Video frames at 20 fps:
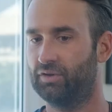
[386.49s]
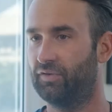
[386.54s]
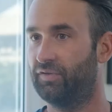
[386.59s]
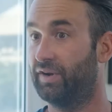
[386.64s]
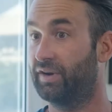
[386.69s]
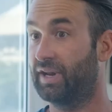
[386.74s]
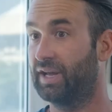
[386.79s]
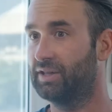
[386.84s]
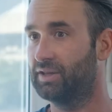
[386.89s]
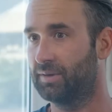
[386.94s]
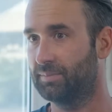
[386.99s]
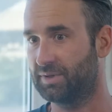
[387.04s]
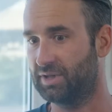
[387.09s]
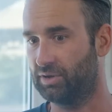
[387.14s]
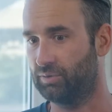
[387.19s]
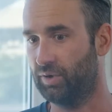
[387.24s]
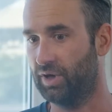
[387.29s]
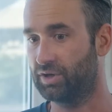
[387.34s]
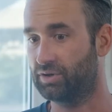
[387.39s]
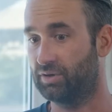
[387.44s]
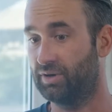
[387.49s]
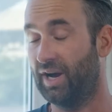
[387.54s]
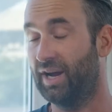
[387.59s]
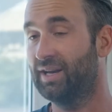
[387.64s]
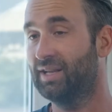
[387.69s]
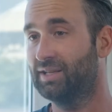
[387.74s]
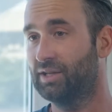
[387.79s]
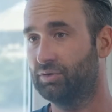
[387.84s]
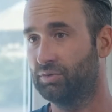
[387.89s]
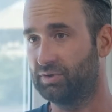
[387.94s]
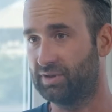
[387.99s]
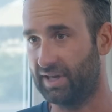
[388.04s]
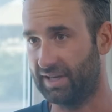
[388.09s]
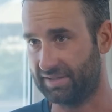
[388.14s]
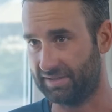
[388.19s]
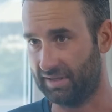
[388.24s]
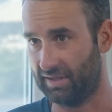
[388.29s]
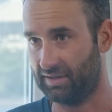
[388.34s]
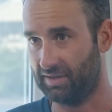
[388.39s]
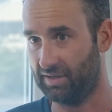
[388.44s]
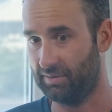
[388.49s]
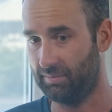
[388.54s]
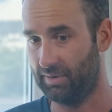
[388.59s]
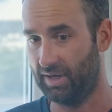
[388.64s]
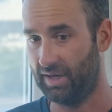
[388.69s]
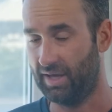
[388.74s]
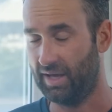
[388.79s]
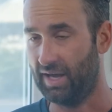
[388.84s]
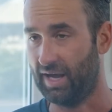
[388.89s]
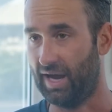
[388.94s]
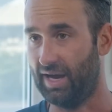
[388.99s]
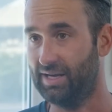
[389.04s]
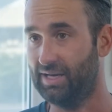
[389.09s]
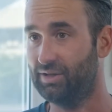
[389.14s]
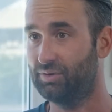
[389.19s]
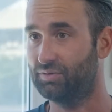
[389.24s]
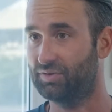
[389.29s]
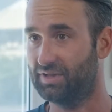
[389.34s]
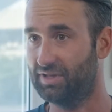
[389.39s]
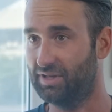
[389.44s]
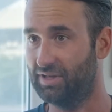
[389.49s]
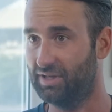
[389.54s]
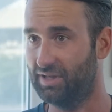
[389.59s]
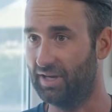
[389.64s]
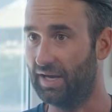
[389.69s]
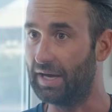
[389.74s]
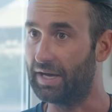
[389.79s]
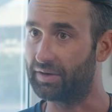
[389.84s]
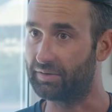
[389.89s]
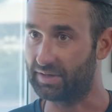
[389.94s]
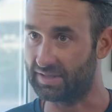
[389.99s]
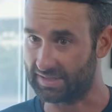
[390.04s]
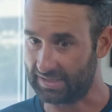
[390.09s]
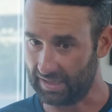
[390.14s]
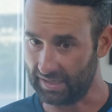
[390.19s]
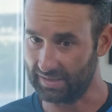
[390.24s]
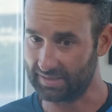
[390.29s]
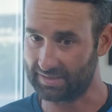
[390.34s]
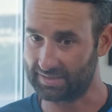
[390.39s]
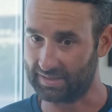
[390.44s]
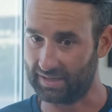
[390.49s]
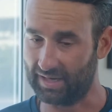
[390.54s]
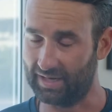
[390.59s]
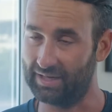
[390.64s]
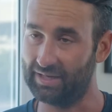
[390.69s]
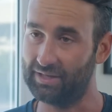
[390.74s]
of a random situation. I needed to test it him. I need to see results and